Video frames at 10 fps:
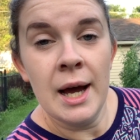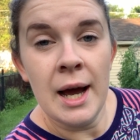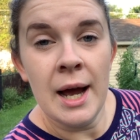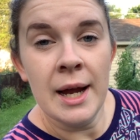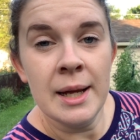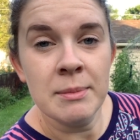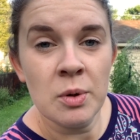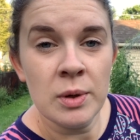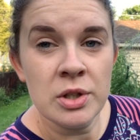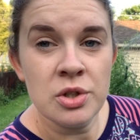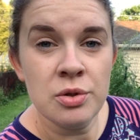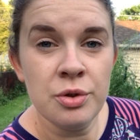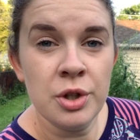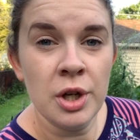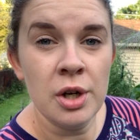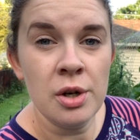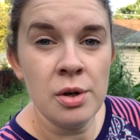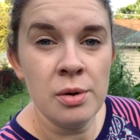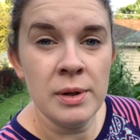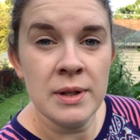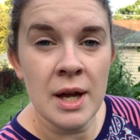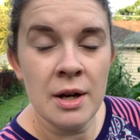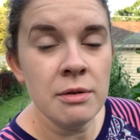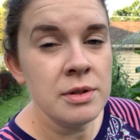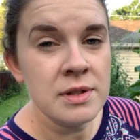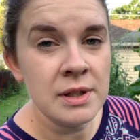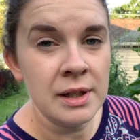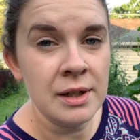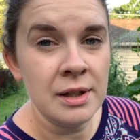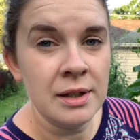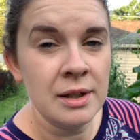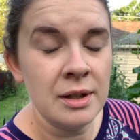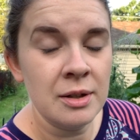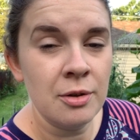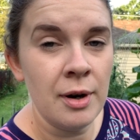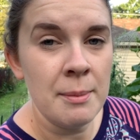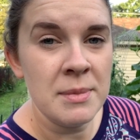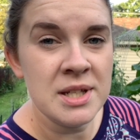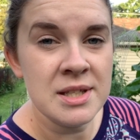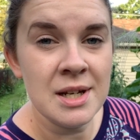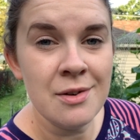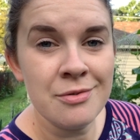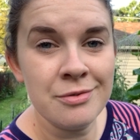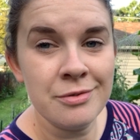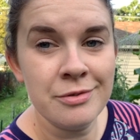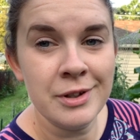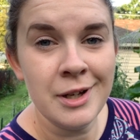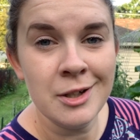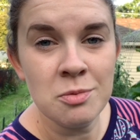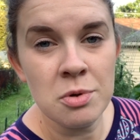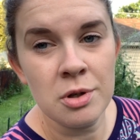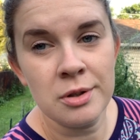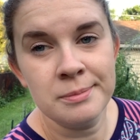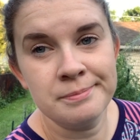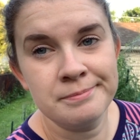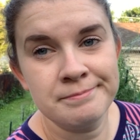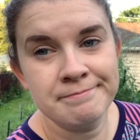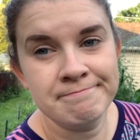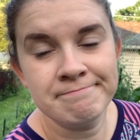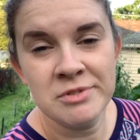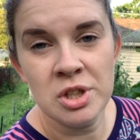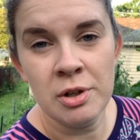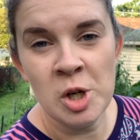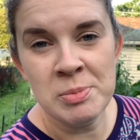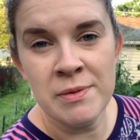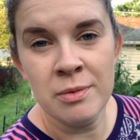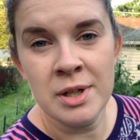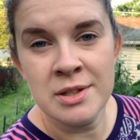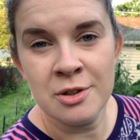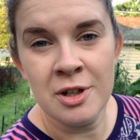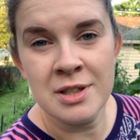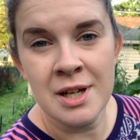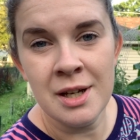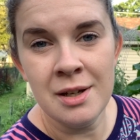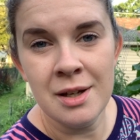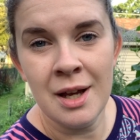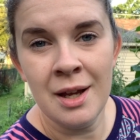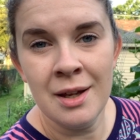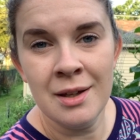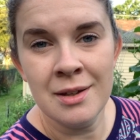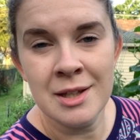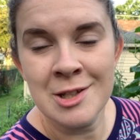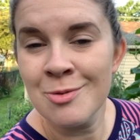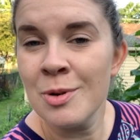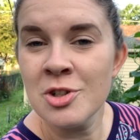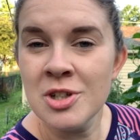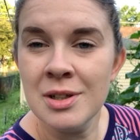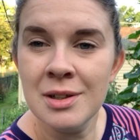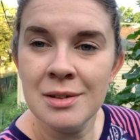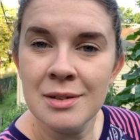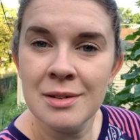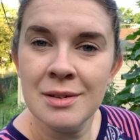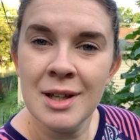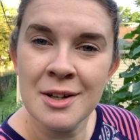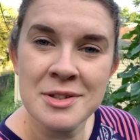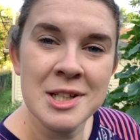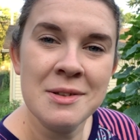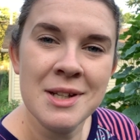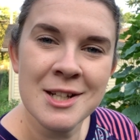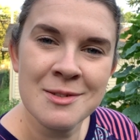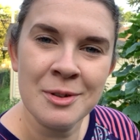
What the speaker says: I am going to go in the house and grab my stuff and head to work. So I hope everyone has a great day, and thanks for watching, and I'll see you in the next